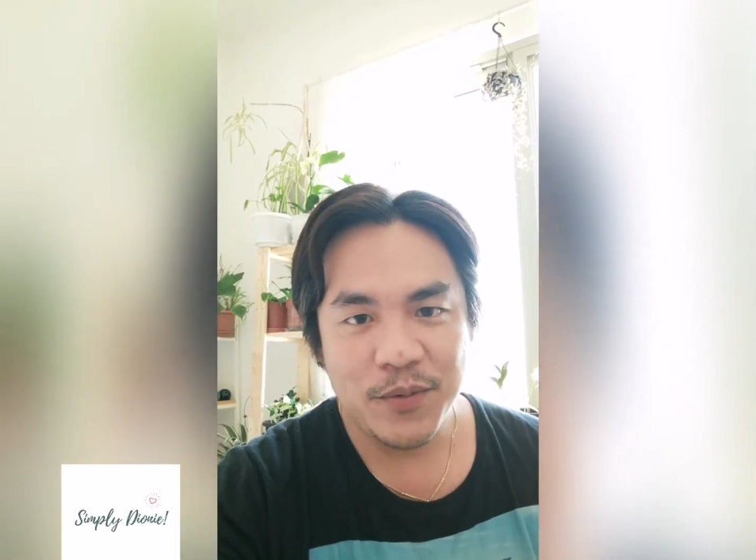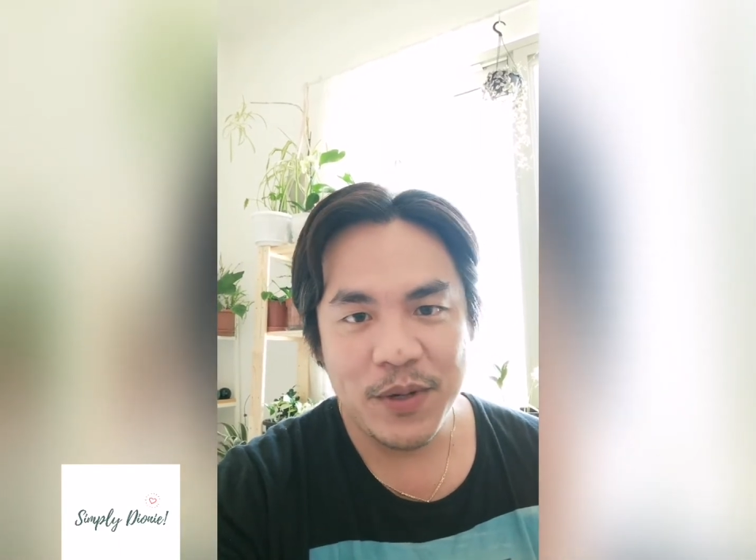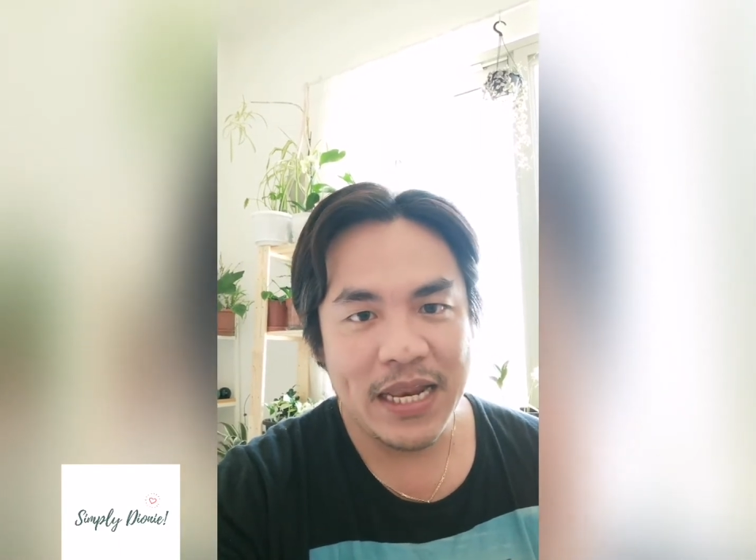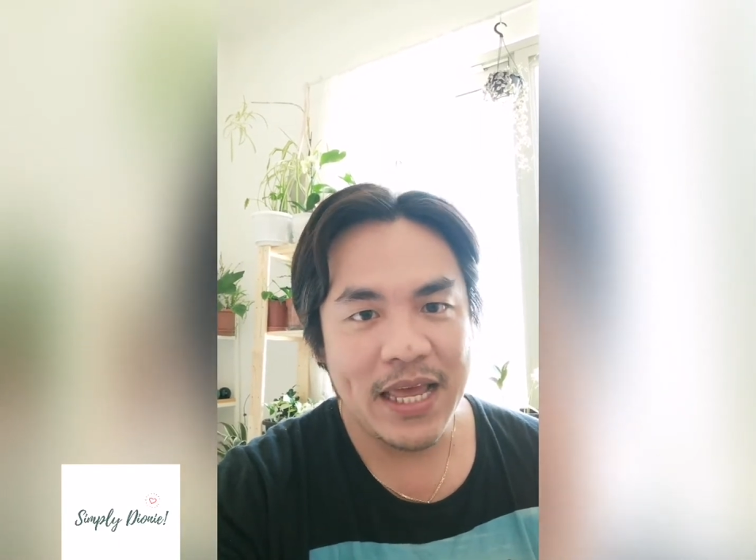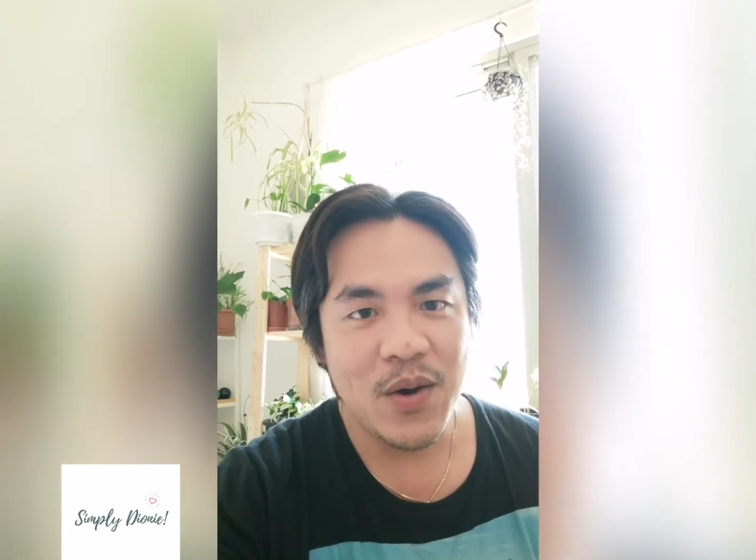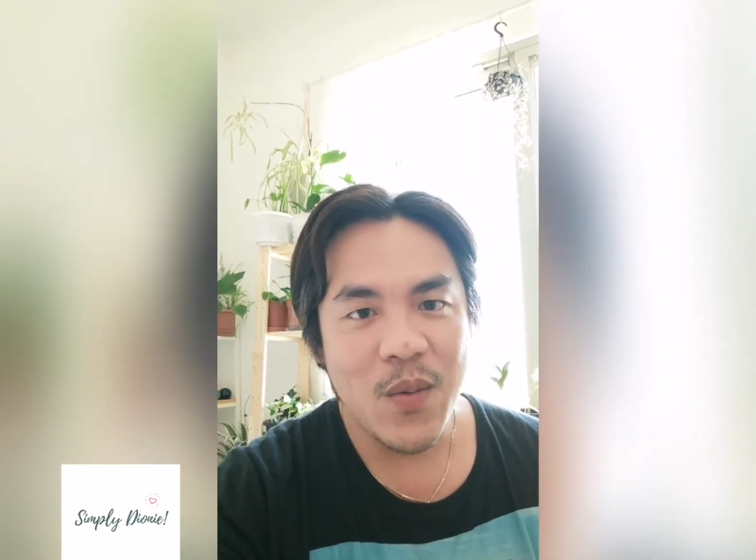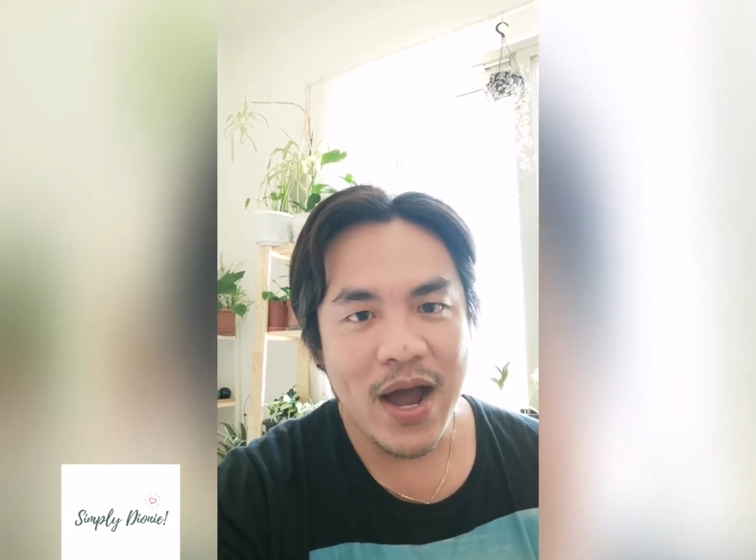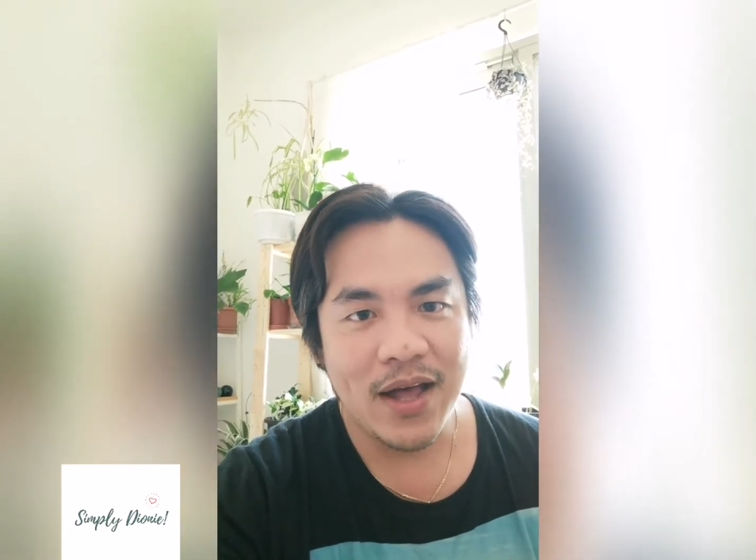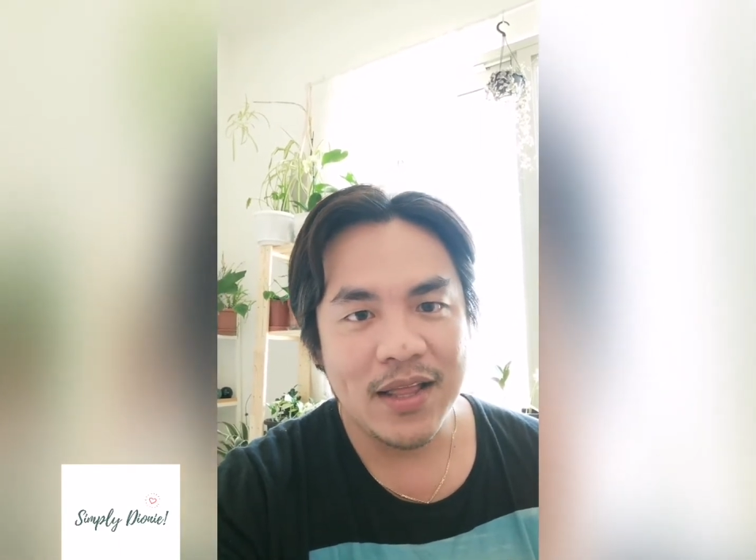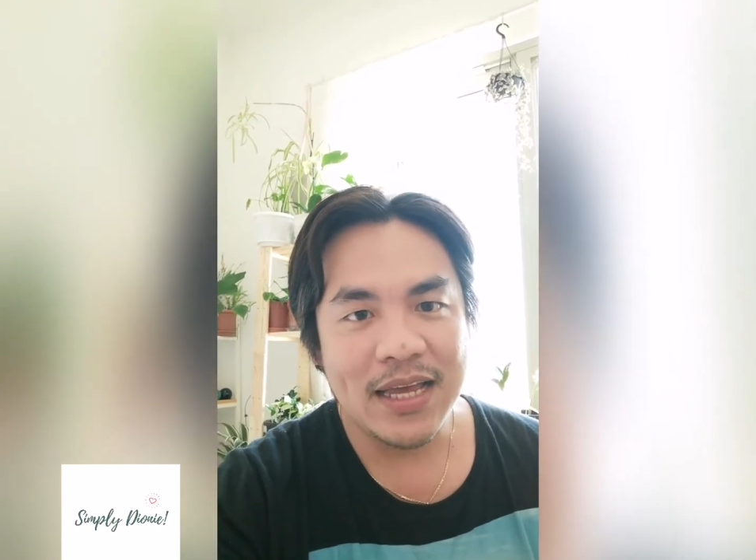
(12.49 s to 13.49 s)
really a
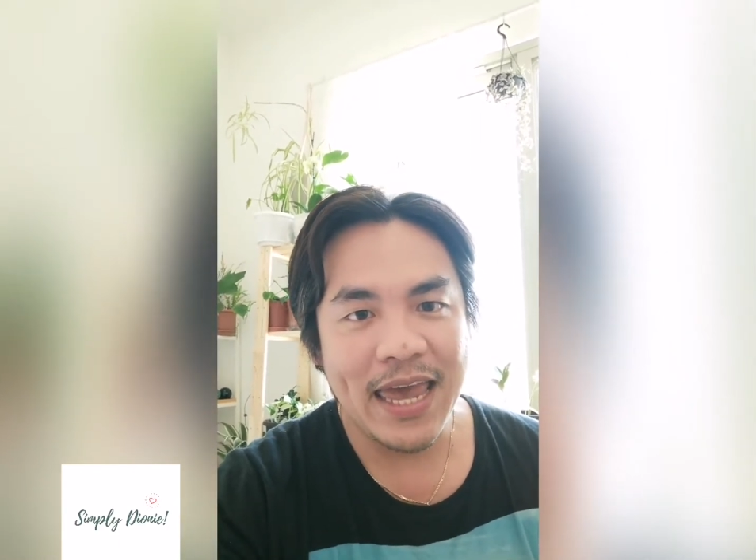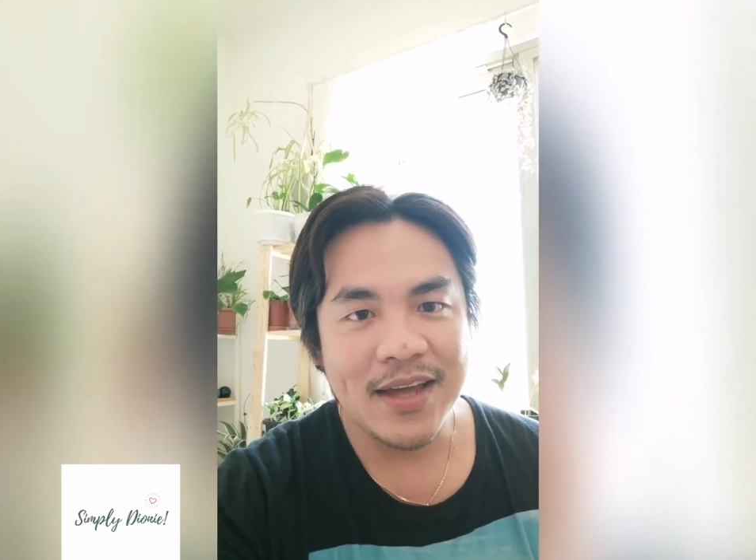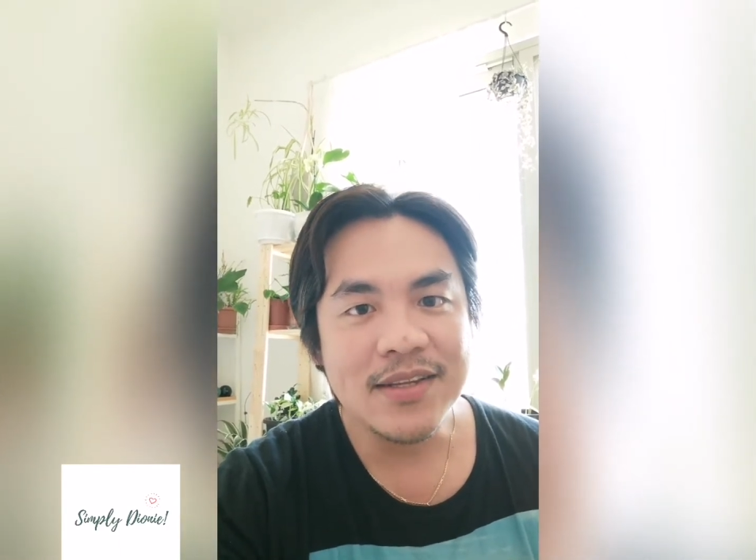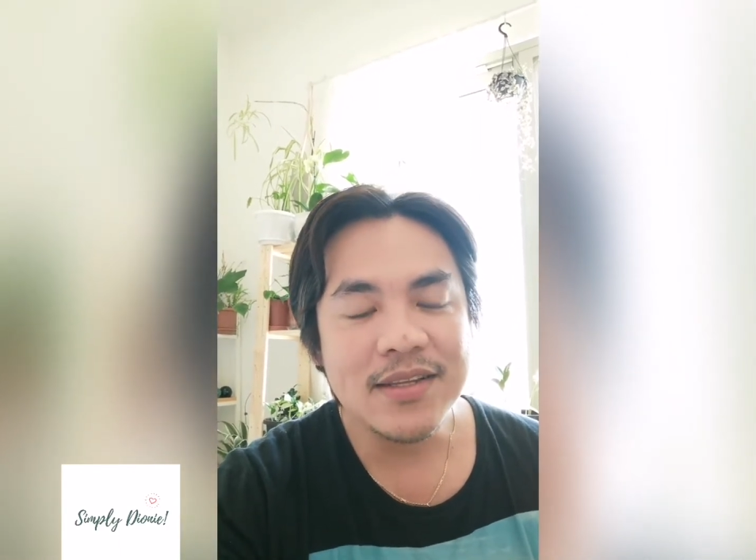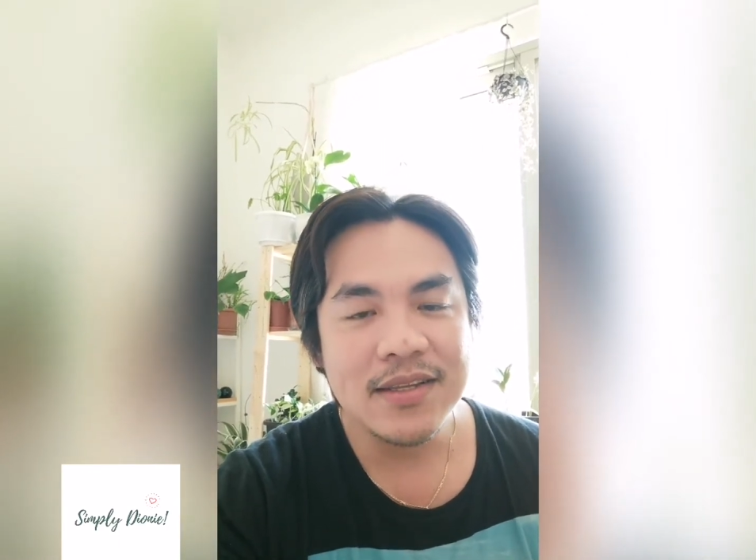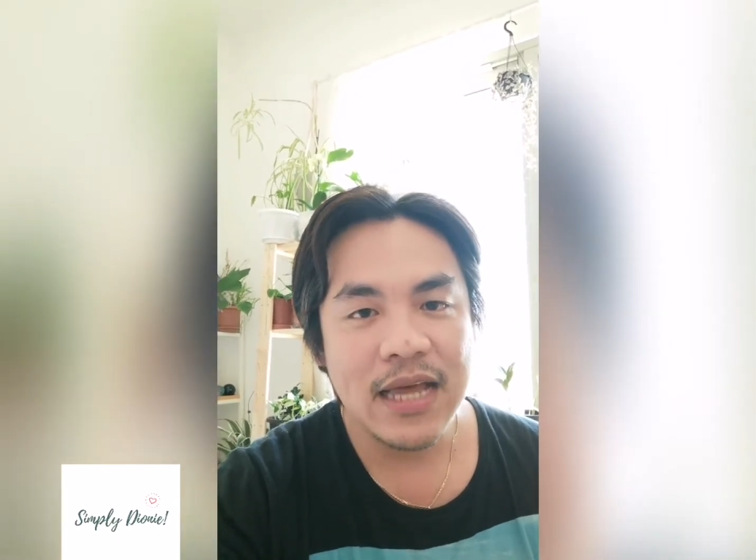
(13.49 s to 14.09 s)
while again.